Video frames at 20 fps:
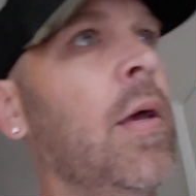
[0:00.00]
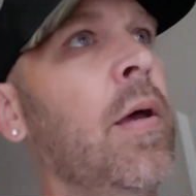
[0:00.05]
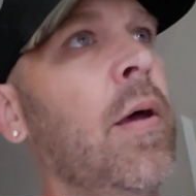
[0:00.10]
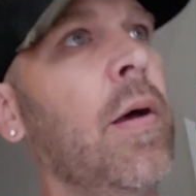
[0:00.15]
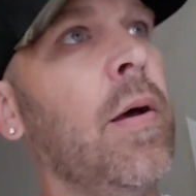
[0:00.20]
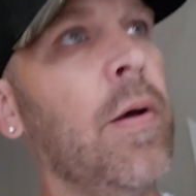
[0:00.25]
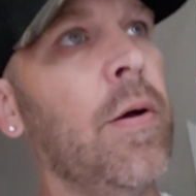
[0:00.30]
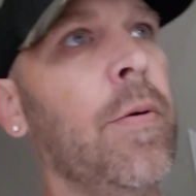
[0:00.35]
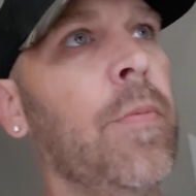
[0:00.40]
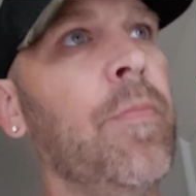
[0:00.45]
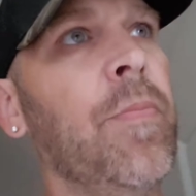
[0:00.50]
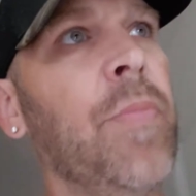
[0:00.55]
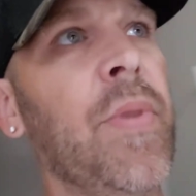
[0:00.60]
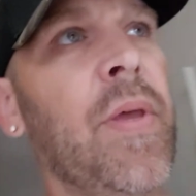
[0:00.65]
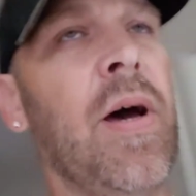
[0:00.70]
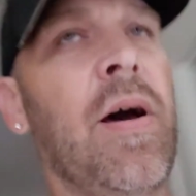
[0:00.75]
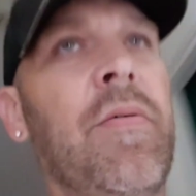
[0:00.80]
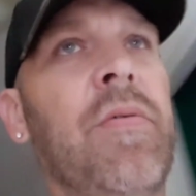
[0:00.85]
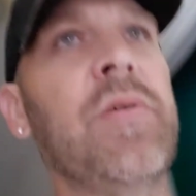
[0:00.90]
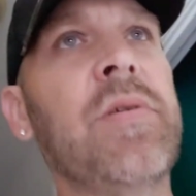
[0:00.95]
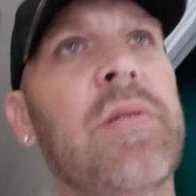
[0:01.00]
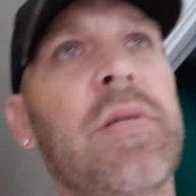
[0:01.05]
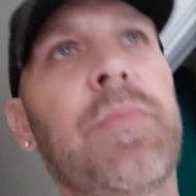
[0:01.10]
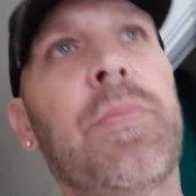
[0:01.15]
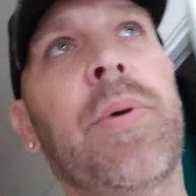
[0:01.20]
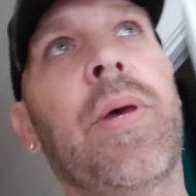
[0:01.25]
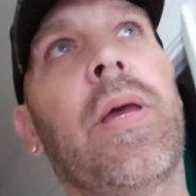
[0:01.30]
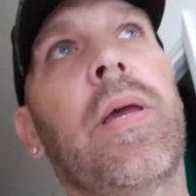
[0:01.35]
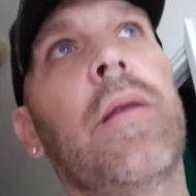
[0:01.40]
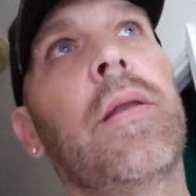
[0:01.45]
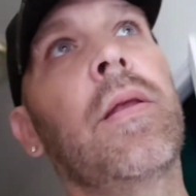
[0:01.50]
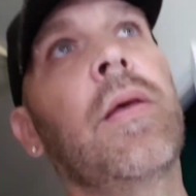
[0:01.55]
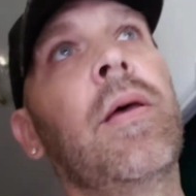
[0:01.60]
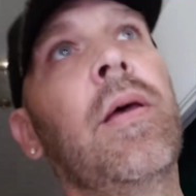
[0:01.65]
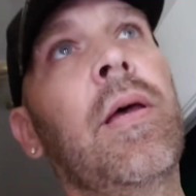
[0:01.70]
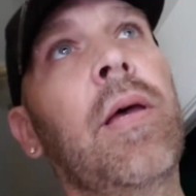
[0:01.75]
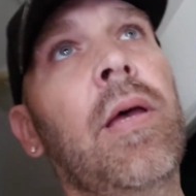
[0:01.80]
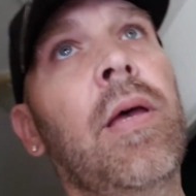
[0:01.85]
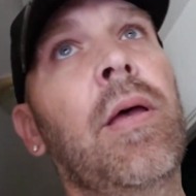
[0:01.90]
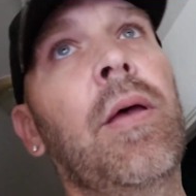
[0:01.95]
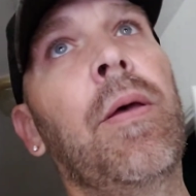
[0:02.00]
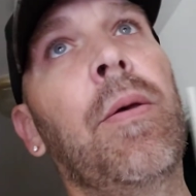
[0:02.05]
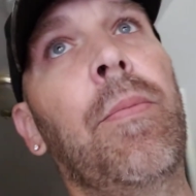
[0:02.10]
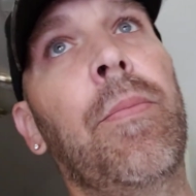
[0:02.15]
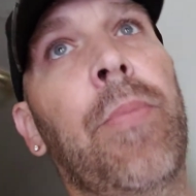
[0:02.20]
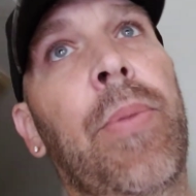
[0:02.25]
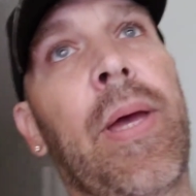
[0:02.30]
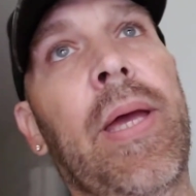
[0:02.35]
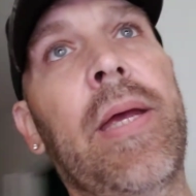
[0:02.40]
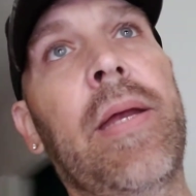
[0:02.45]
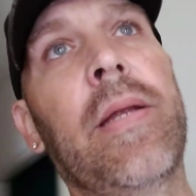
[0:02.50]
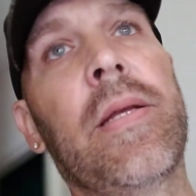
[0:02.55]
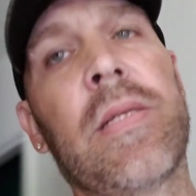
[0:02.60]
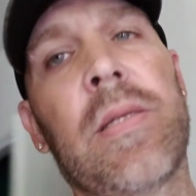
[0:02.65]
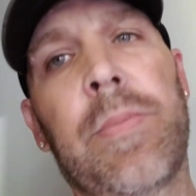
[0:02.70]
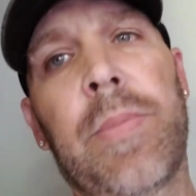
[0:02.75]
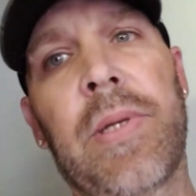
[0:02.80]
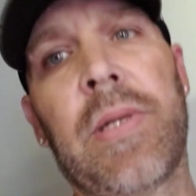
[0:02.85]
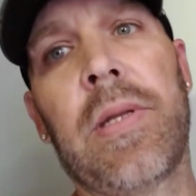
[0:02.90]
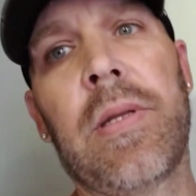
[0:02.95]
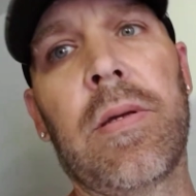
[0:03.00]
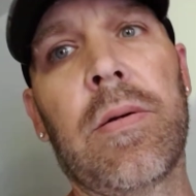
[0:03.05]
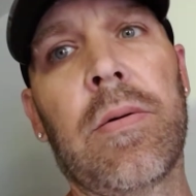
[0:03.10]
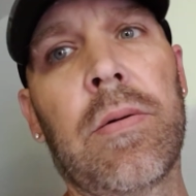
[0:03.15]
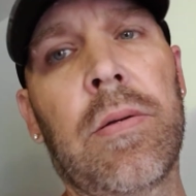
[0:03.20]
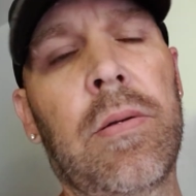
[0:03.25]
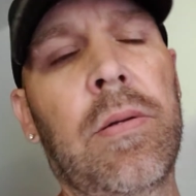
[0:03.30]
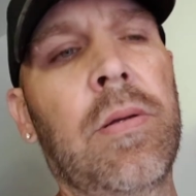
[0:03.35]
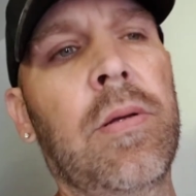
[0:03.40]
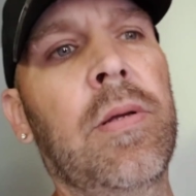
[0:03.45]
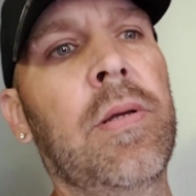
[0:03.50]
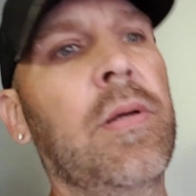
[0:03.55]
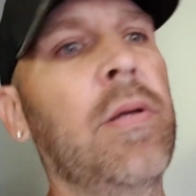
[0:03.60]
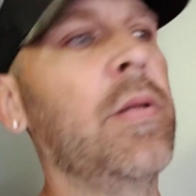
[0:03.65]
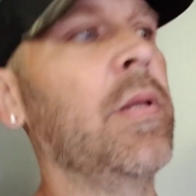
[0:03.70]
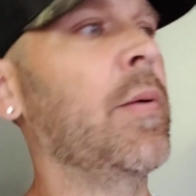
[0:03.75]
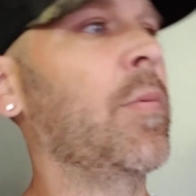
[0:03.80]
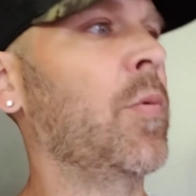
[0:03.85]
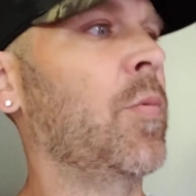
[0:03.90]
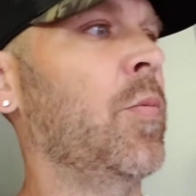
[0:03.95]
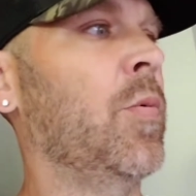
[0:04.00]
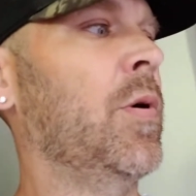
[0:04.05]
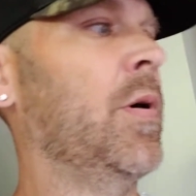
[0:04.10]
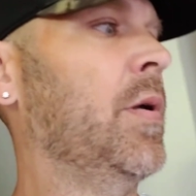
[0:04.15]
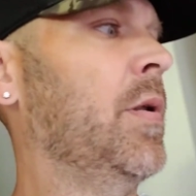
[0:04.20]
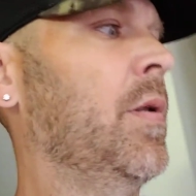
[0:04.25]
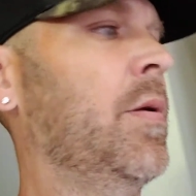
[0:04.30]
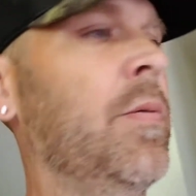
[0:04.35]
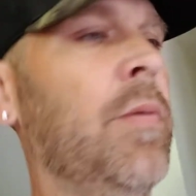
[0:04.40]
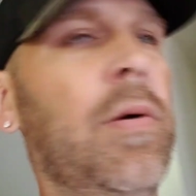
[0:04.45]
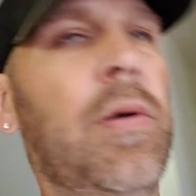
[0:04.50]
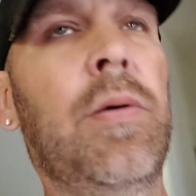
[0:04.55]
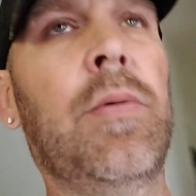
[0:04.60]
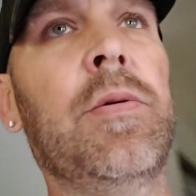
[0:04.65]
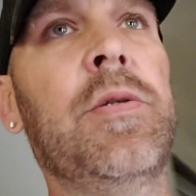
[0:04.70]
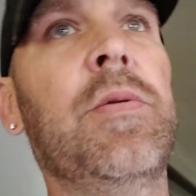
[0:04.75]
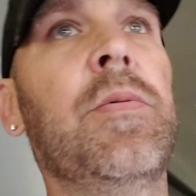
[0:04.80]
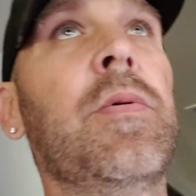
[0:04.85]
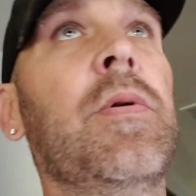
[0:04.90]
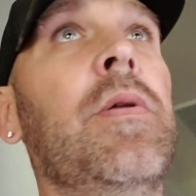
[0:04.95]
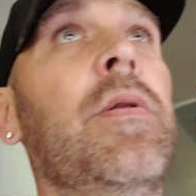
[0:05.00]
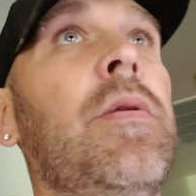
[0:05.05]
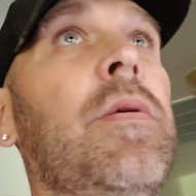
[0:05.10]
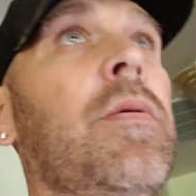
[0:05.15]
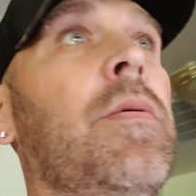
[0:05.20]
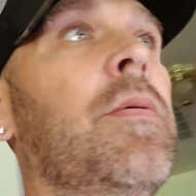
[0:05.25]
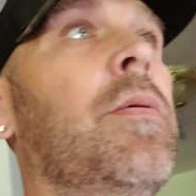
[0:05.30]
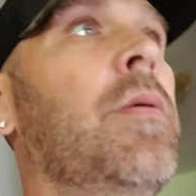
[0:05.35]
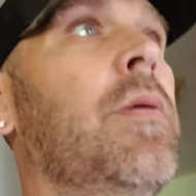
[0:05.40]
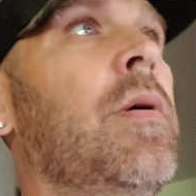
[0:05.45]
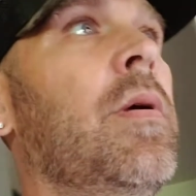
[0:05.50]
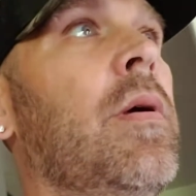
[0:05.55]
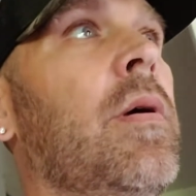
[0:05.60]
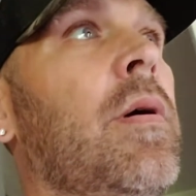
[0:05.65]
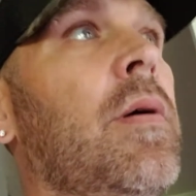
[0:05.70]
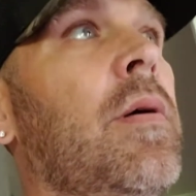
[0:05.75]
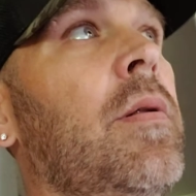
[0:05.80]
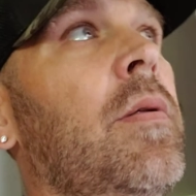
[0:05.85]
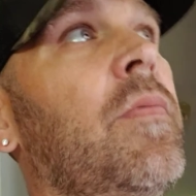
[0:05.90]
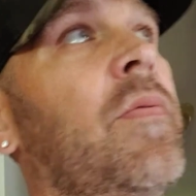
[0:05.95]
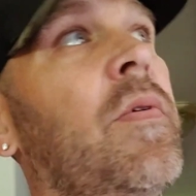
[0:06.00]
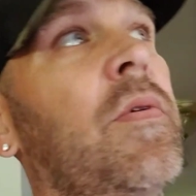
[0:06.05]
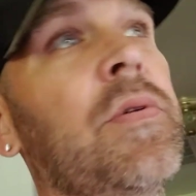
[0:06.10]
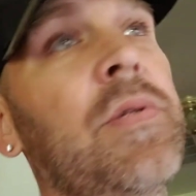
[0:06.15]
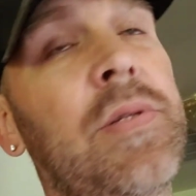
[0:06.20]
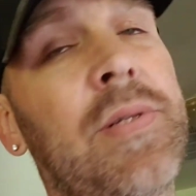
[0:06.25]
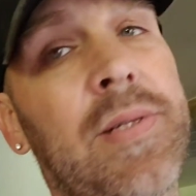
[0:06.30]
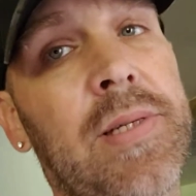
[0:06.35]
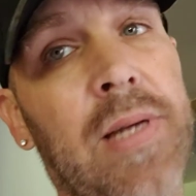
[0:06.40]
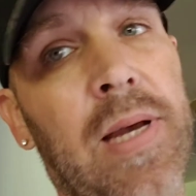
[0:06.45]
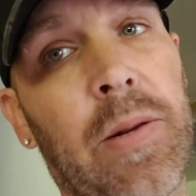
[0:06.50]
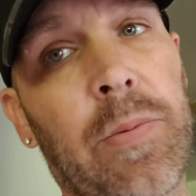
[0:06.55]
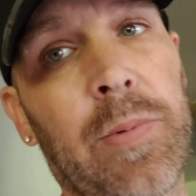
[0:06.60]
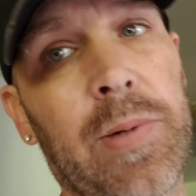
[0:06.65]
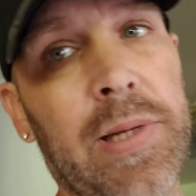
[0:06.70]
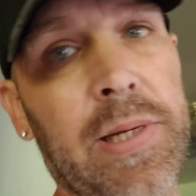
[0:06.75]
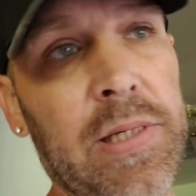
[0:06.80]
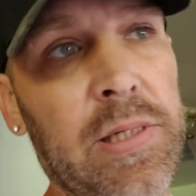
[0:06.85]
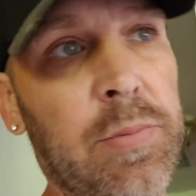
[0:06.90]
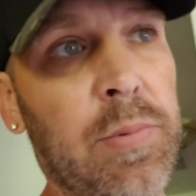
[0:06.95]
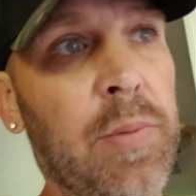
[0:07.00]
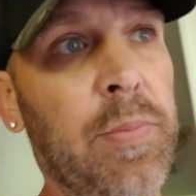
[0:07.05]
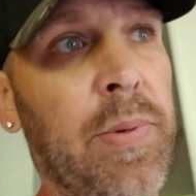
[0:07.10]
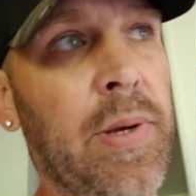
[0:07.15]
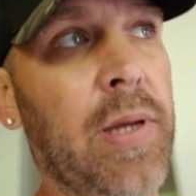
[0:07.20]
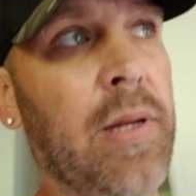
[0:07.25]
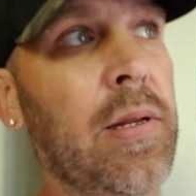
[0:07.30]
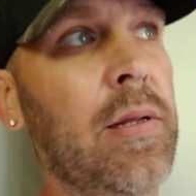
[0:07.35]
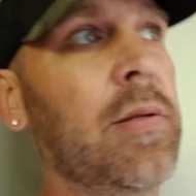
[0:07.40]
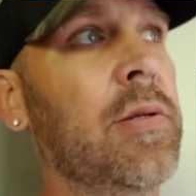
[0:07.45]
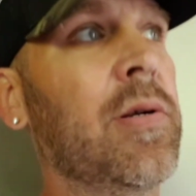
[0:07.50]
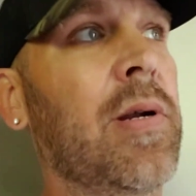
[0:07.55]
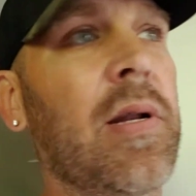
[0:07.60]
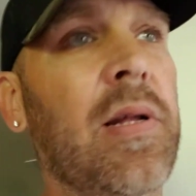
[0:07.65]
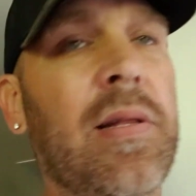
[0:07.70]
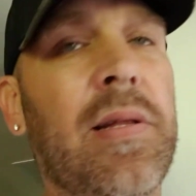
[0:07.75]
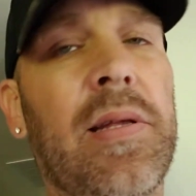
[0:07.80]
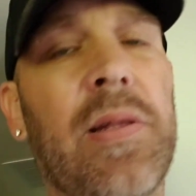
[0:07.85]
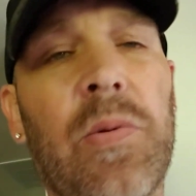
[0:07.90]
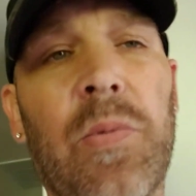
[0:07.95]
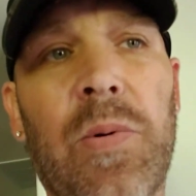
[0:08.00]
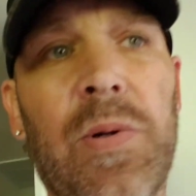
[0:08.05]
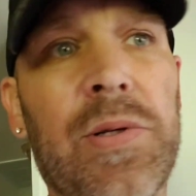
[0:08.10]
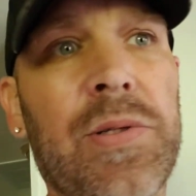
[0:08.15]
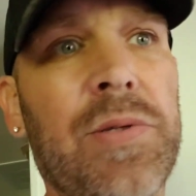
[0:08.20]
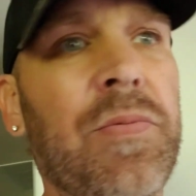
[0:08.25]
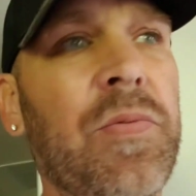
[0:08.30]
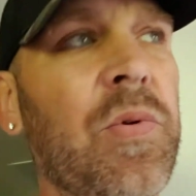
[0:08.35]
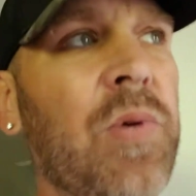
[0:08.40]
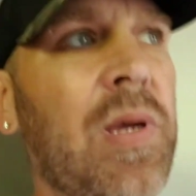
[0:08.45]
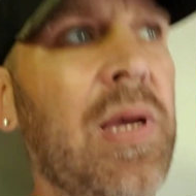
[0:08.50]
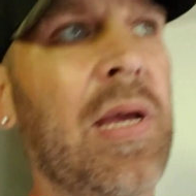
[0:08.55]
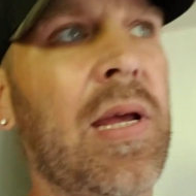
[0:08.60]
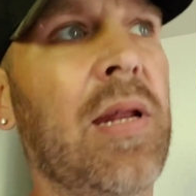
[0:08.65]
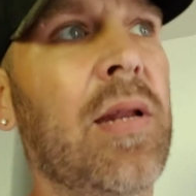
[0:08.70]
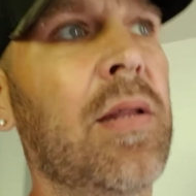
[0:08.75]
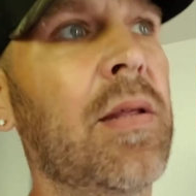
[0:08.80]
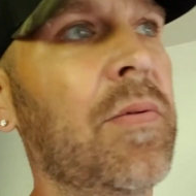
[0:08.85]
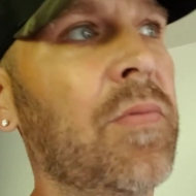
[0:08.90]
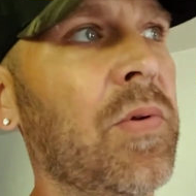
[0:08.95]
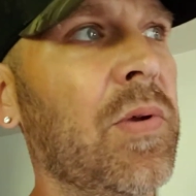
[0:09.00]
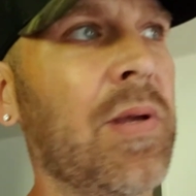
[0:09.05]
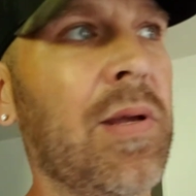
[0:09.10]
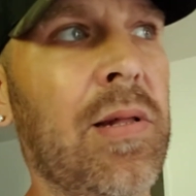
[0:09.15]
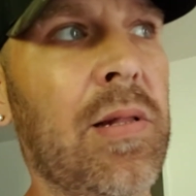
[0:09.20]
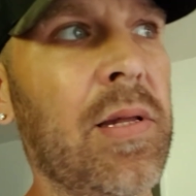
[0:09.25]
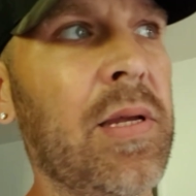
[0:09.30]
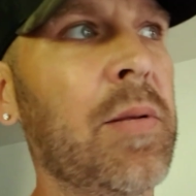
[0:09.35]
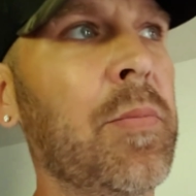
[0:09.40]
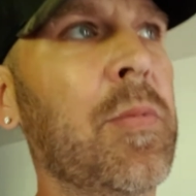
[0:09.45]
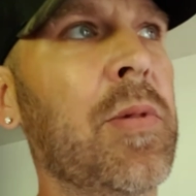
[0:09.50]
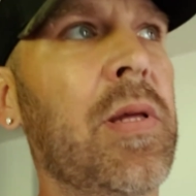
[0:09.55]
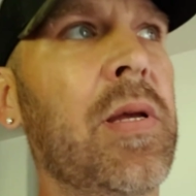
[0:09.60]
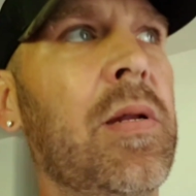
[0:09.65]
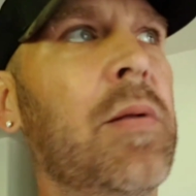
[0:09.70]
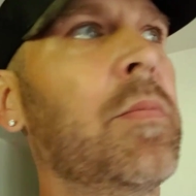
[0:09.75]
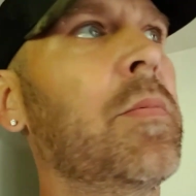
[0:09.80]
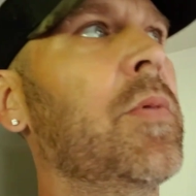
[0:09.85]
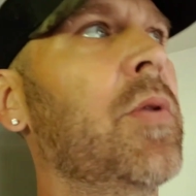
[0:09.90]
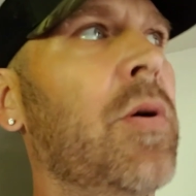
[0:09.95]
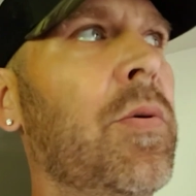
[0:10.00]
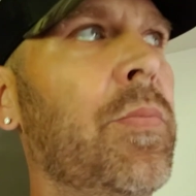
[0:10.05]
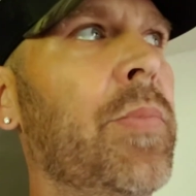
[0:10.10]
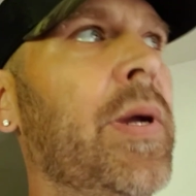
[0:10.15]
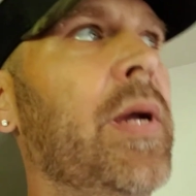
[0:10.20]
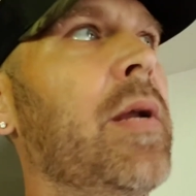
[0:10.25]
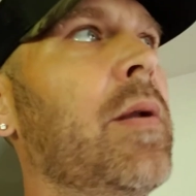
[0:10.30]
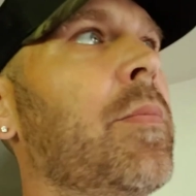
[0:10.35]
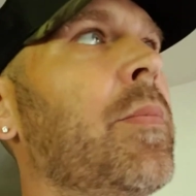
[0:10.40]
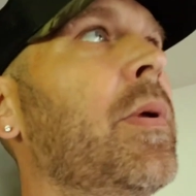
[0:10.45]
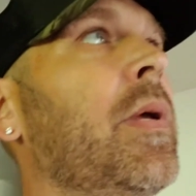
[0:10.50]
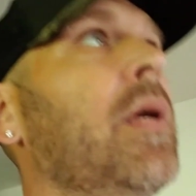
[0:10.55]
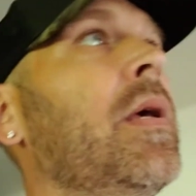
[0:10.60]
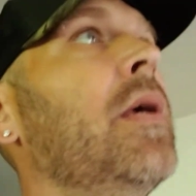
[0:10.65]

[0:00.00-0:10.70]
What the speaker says: Obviously, paint. Paint is a big deal. Number one, what you want to do, first decide what needs to be painted. Try to clean the walls if you can. If you can clean them. Don't paint them.